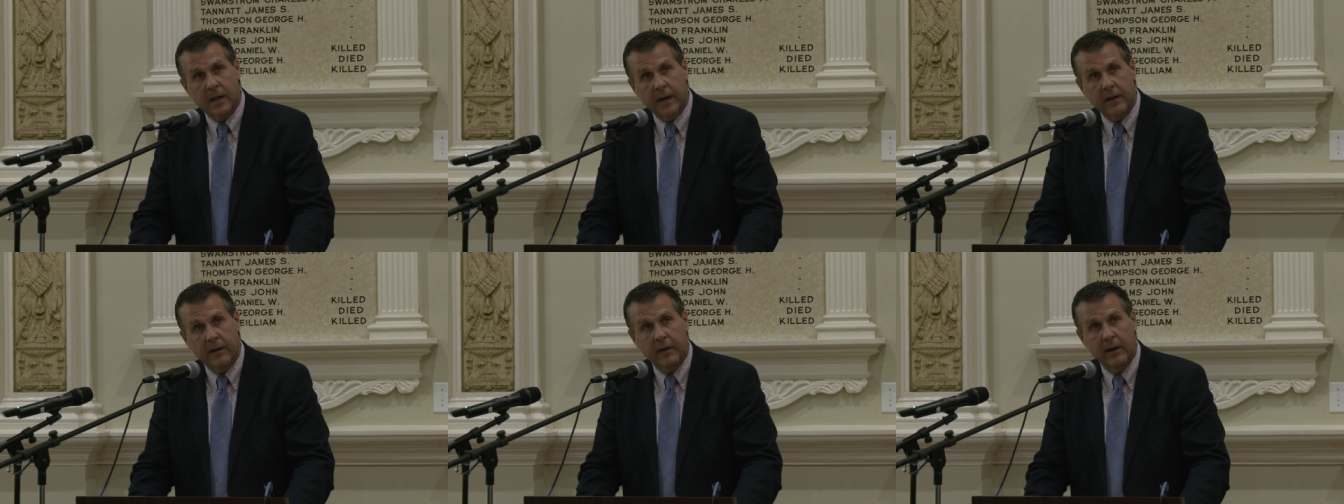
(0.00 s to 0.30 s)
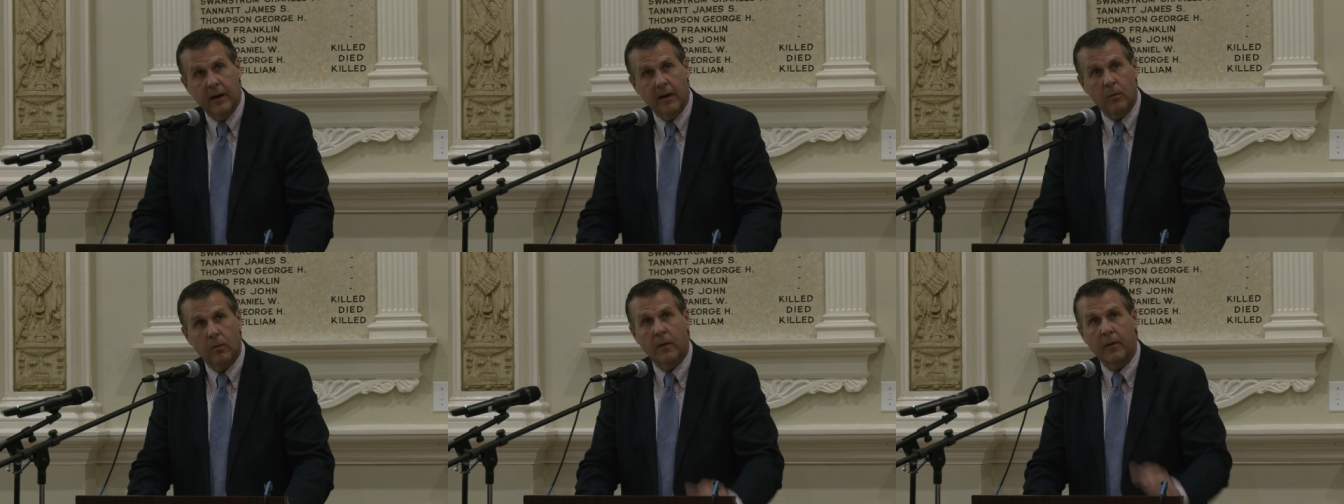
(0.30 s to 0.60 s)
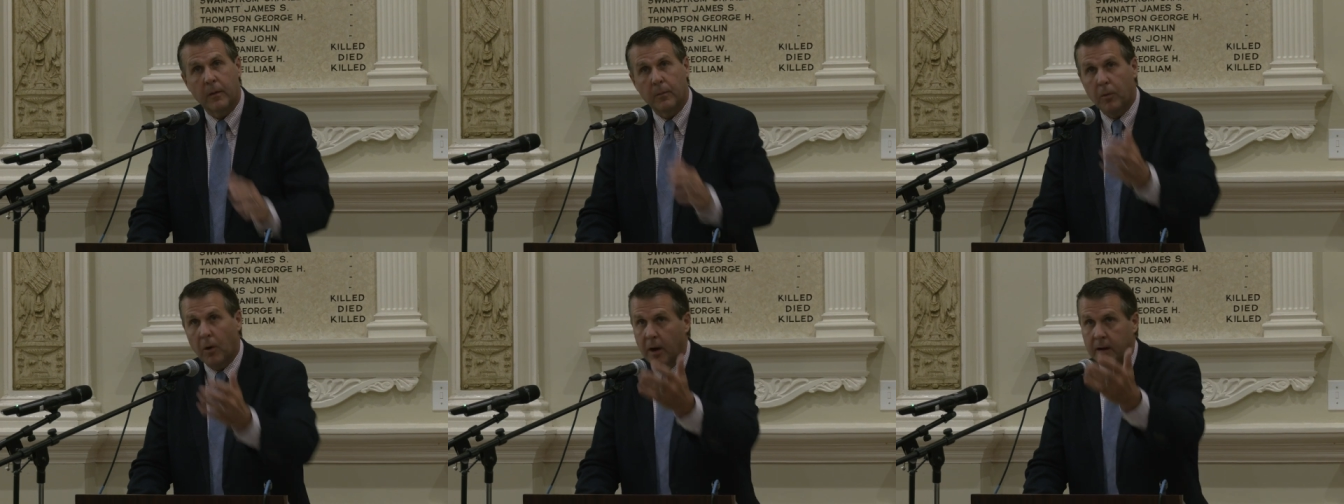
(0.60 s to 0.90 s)
that are here. I want to
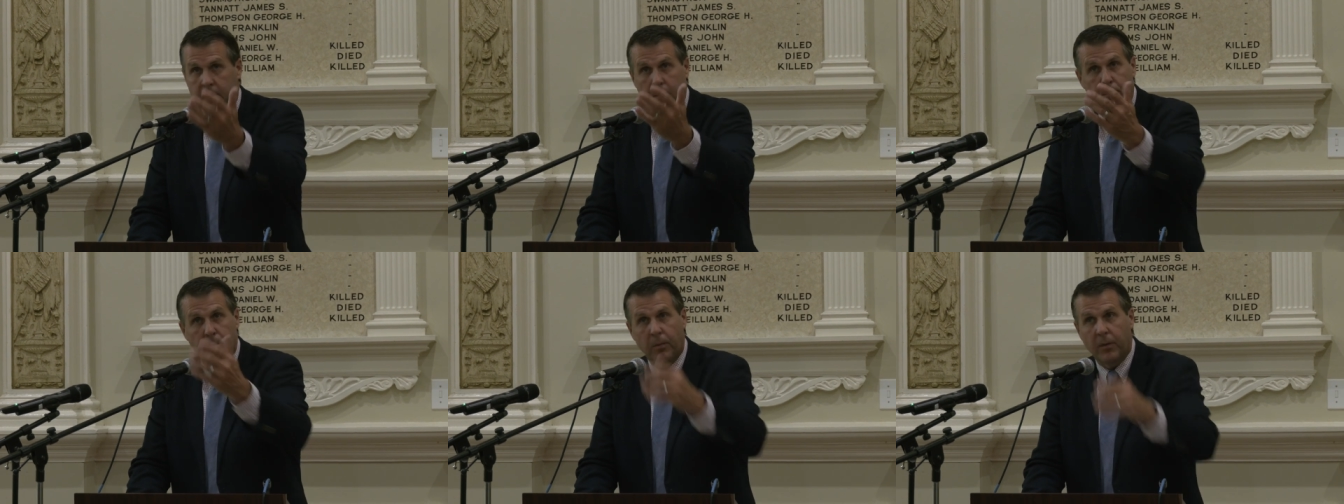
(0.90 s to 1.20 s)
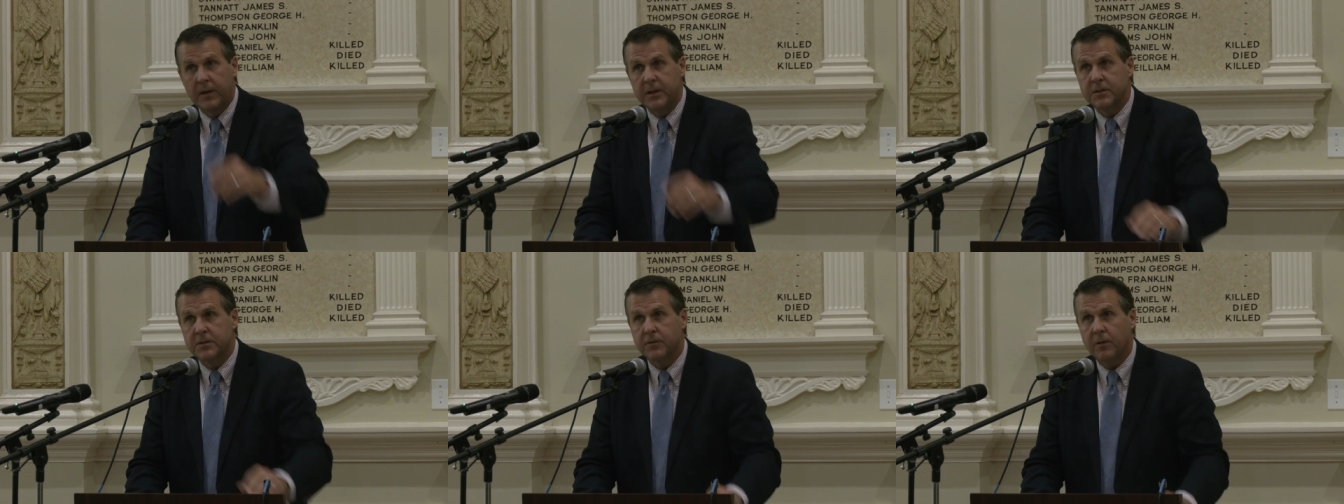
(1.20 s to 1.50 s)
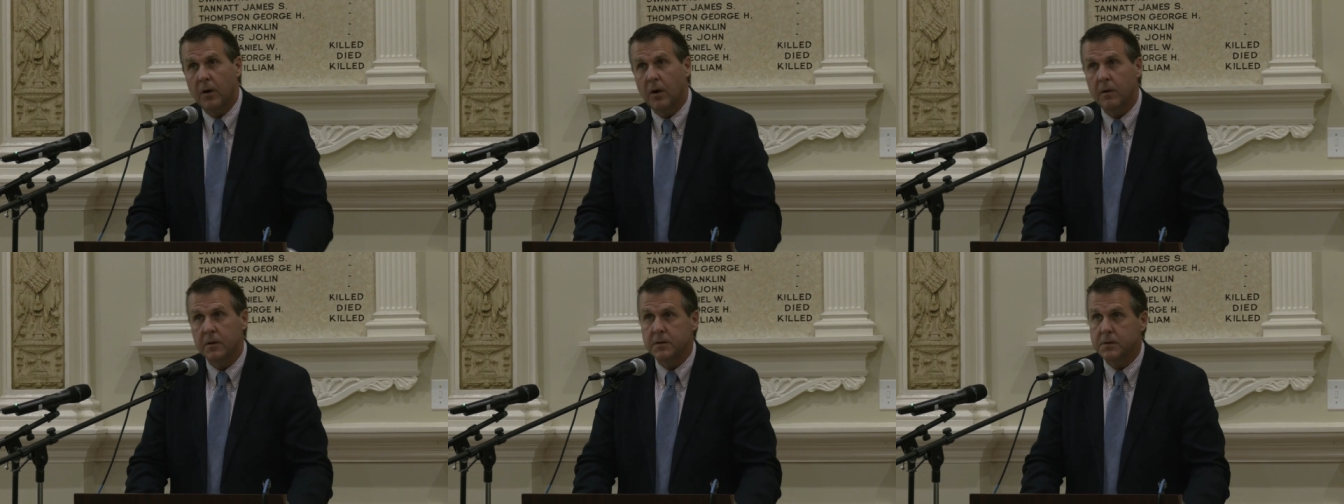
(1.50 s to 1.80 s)
thank Brockton Police for
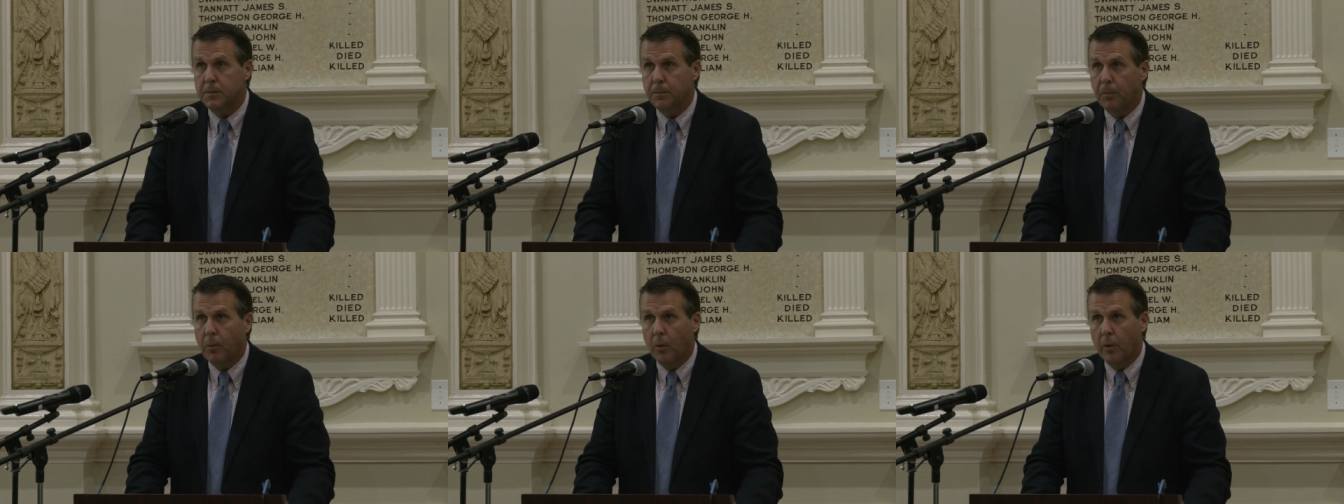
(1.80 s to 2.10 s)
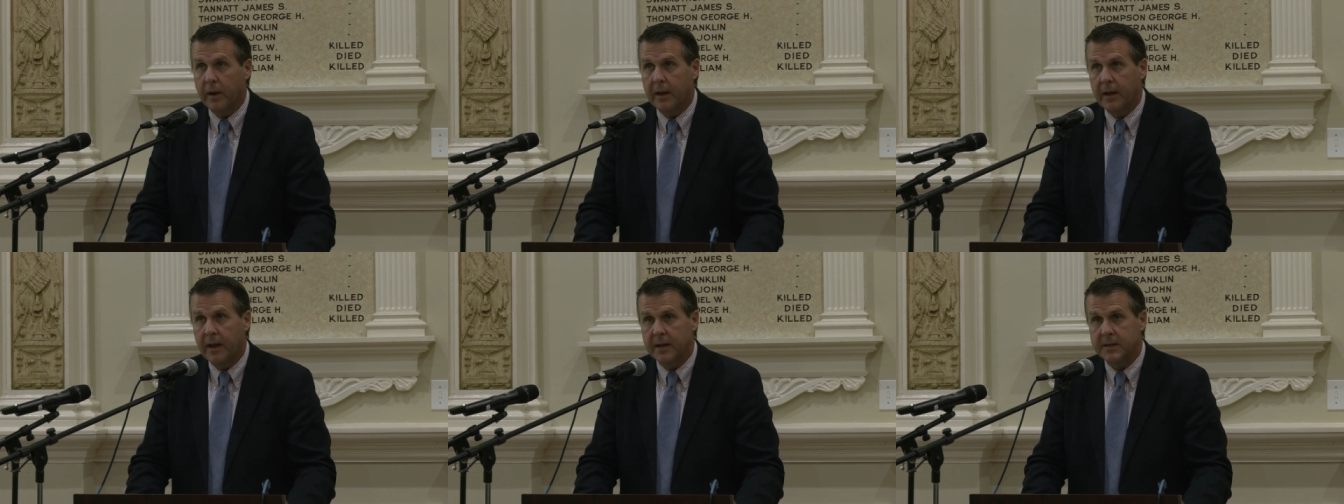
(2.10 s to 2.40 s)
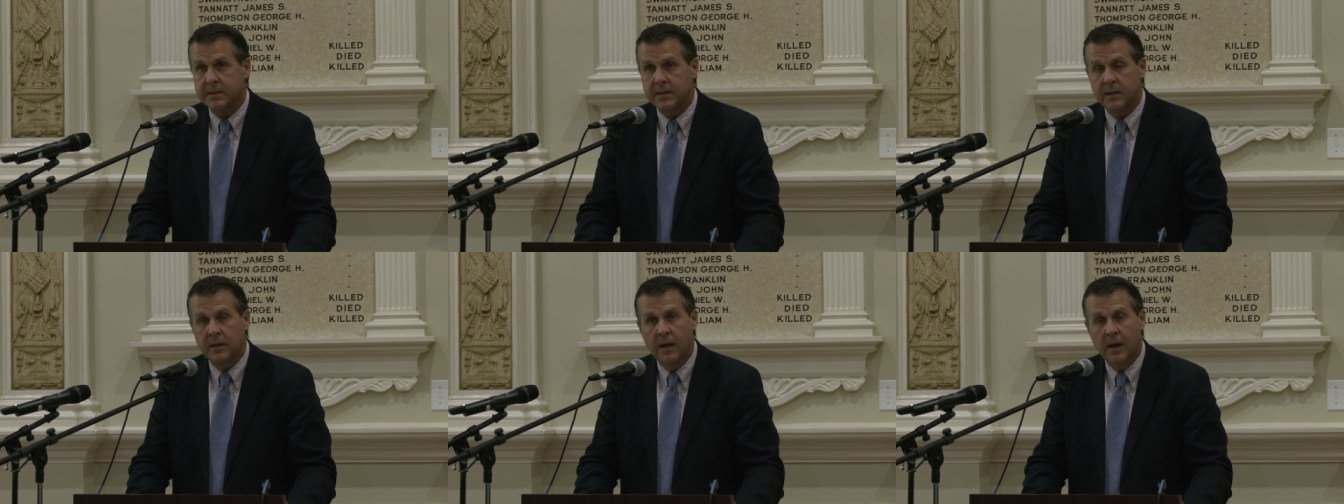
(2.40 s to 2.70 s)
always supporting us,